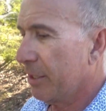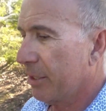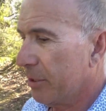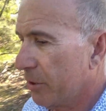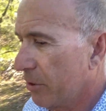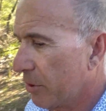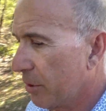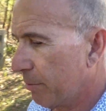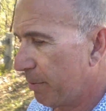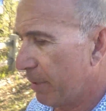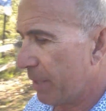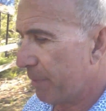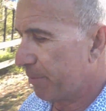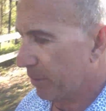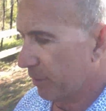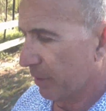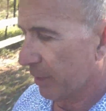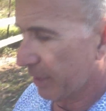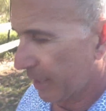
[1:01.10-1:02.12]
to the
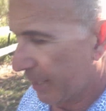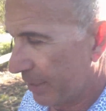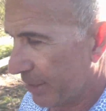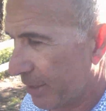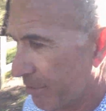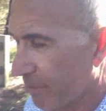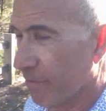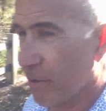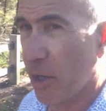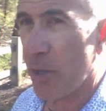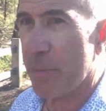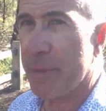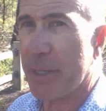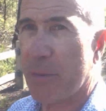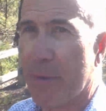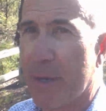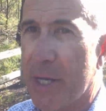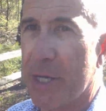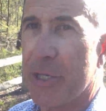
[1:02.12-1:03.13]
people and the environment
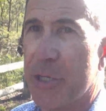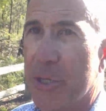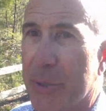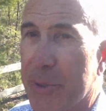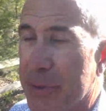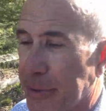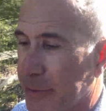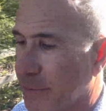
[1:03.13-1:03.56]
around you.